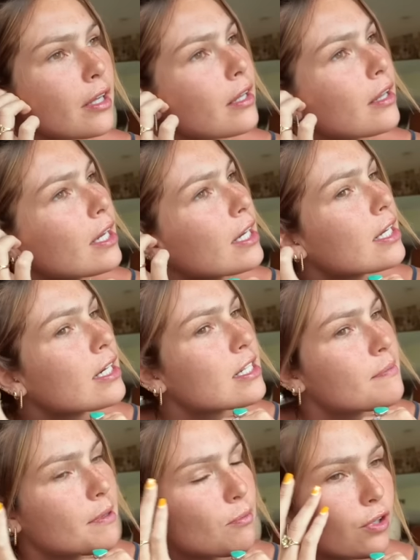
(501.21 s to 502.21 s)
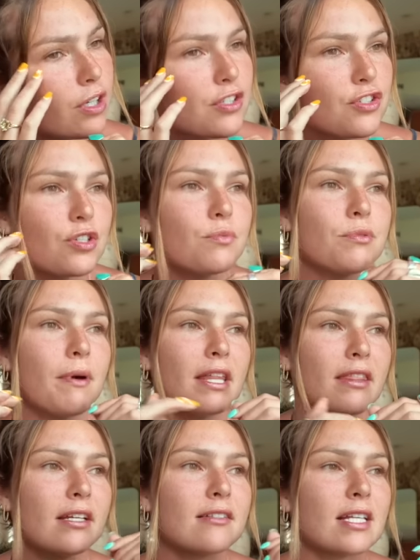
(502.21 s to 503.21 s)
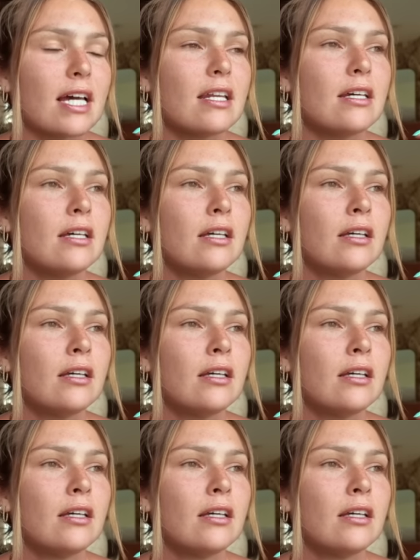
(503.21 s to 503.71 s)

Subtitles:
And it's been more consumed by things that